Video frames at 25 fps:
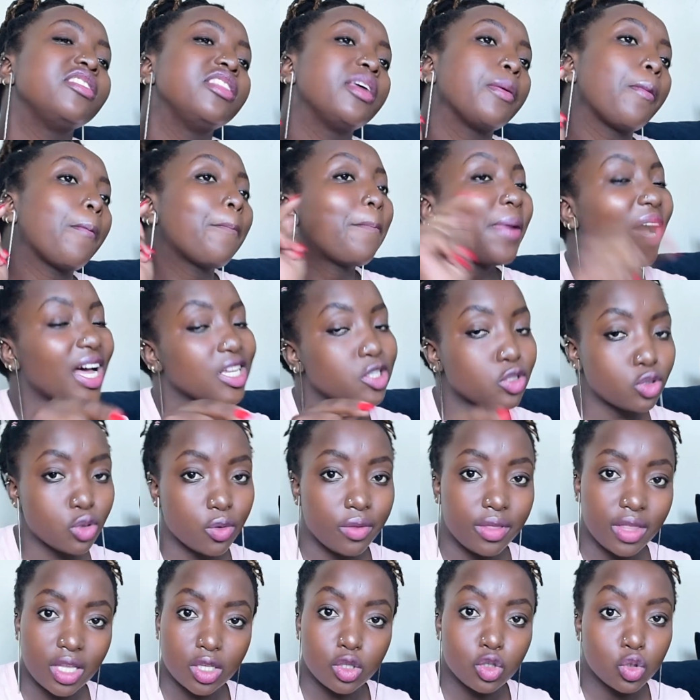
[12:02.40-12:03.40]
the
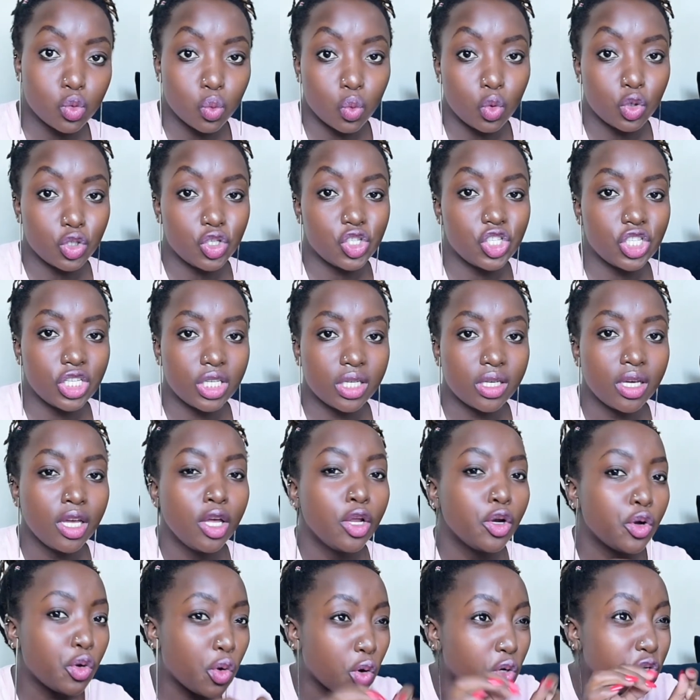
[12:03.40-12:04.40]
person that's watching,
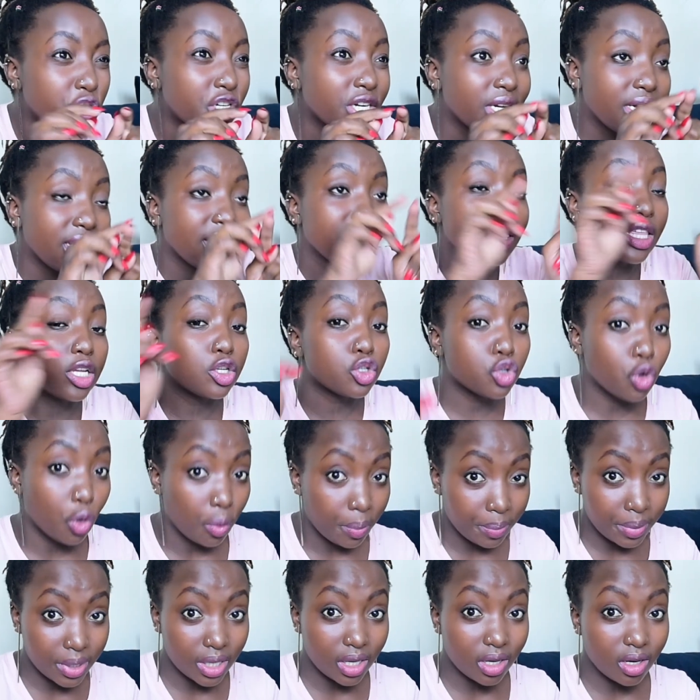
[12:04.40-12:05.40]
not really the
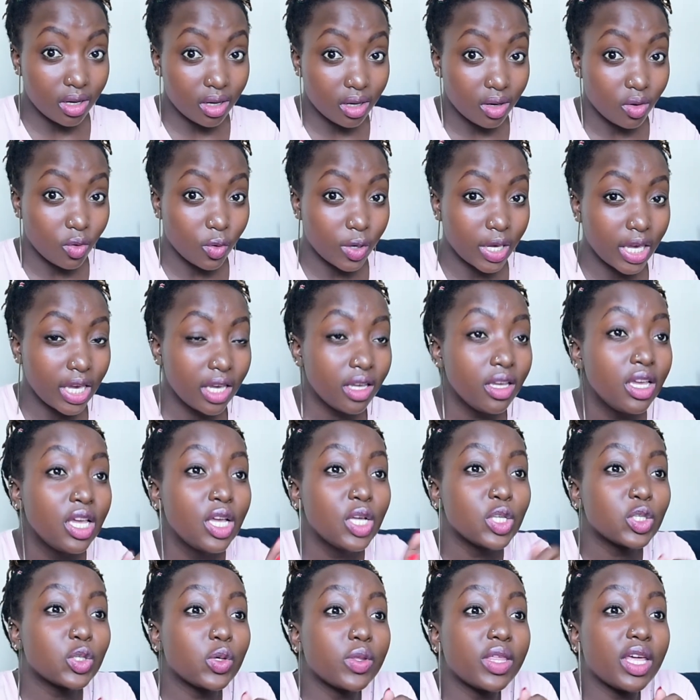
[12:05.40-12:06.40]
topic. Okay,
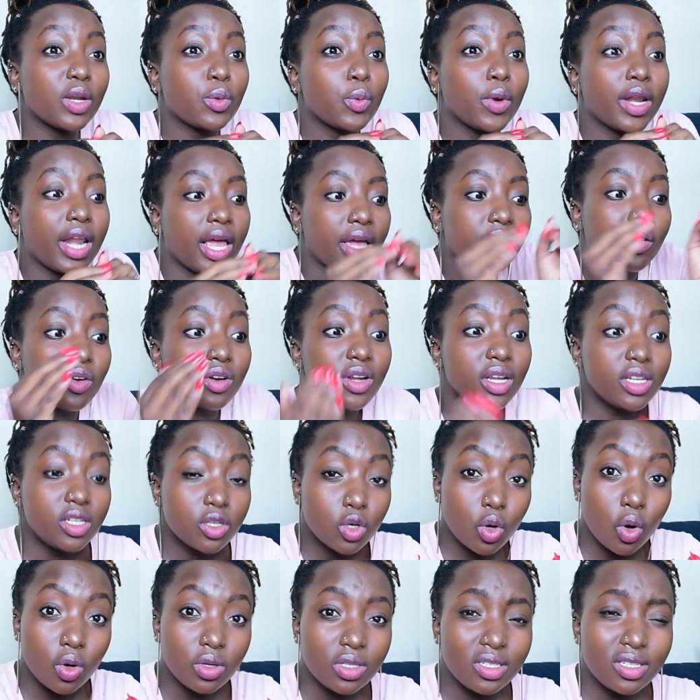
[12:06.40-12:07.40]
so that when I create
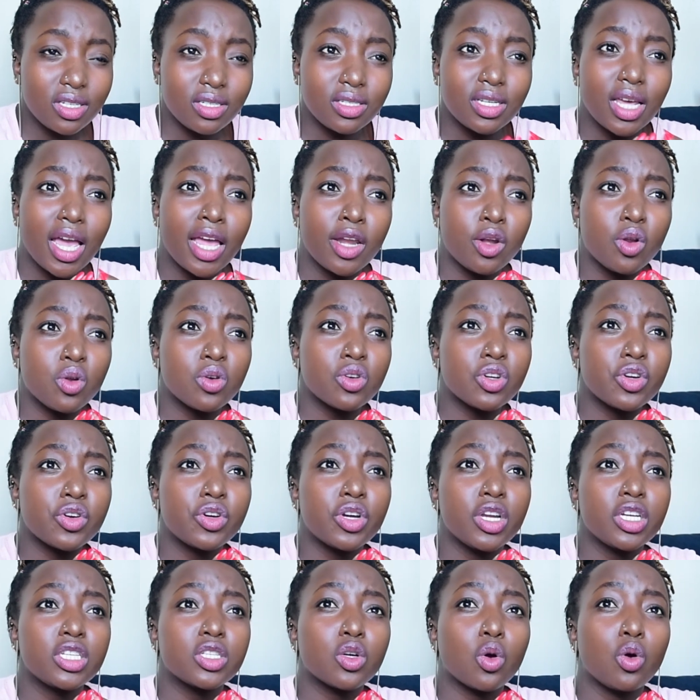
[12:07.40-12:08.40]
content, I don't
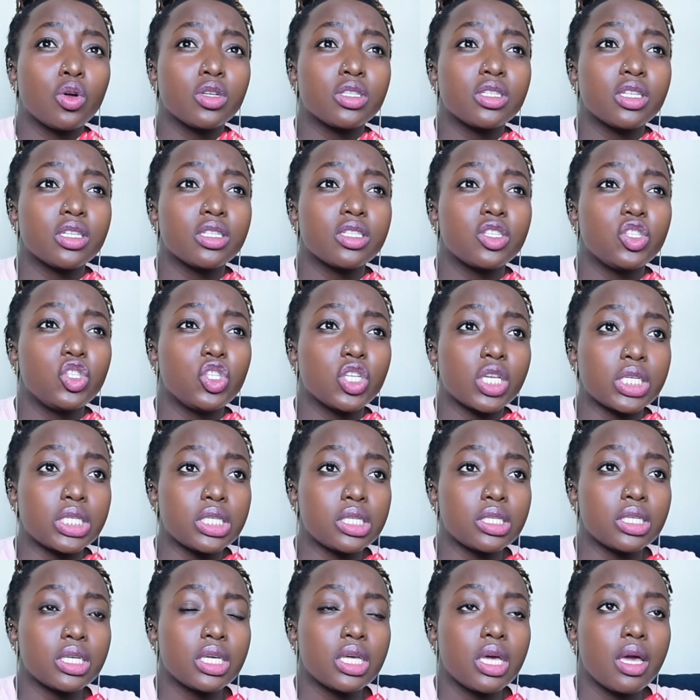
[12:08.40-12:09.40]
create content
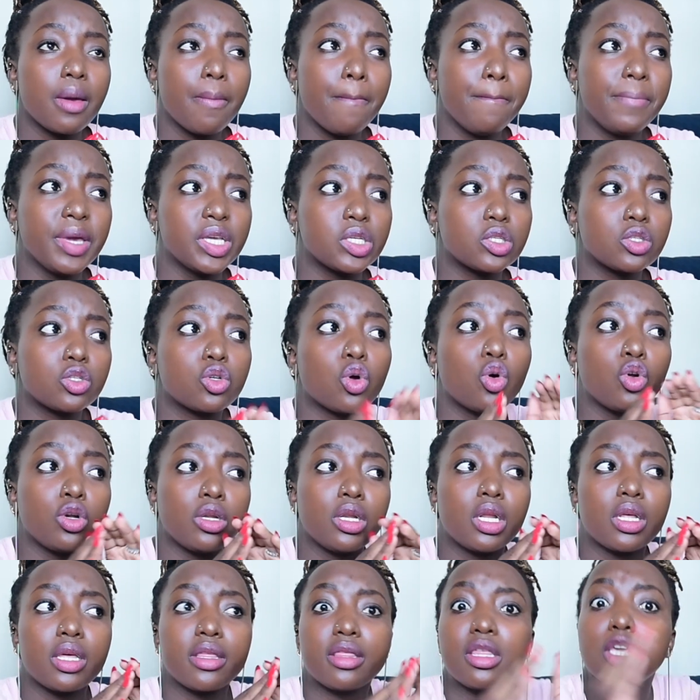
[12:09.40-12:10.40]
just based
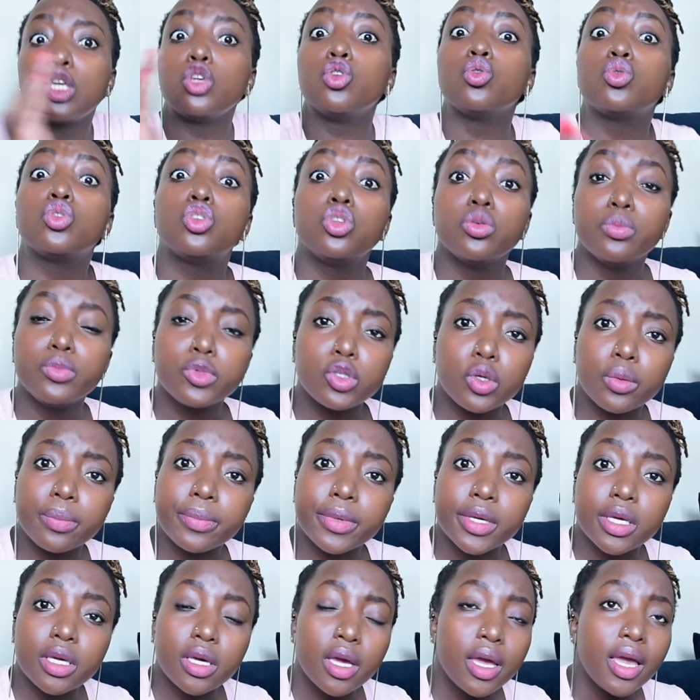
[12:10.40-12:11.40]
on the YouTube
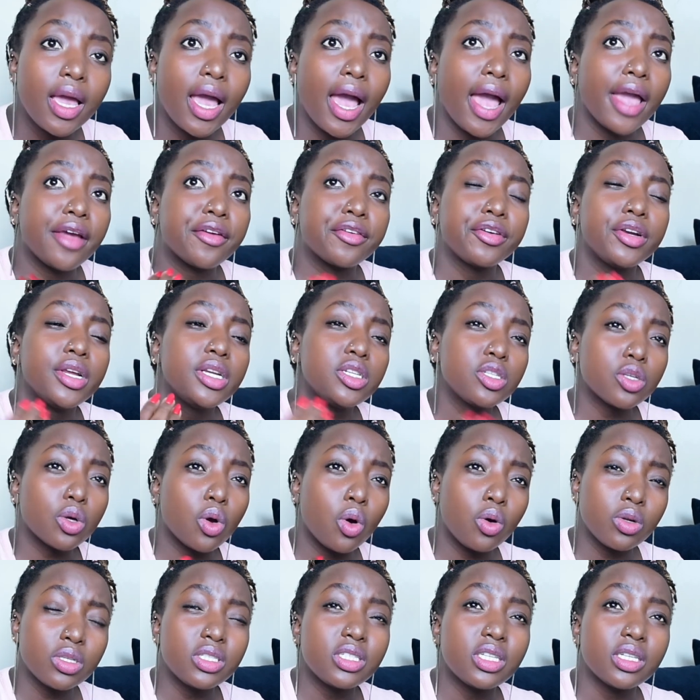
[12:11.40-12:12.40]
topic. I create
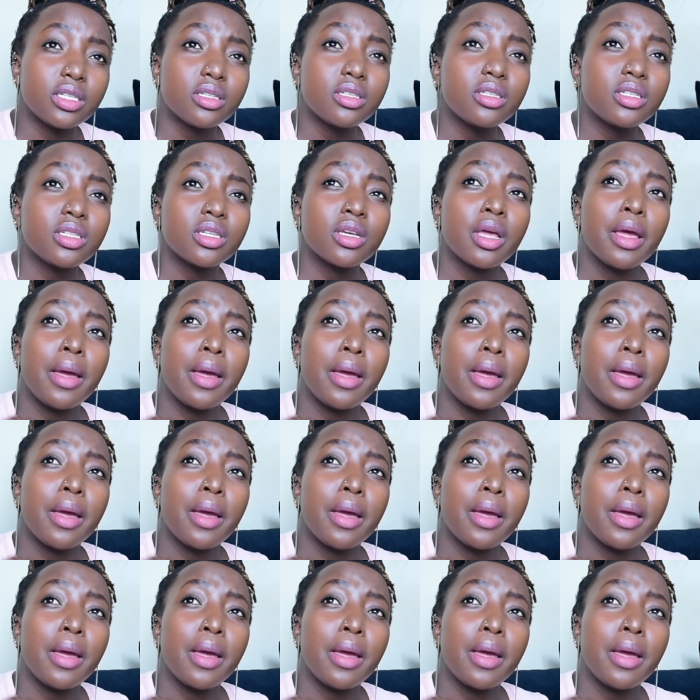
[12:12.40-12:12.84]
content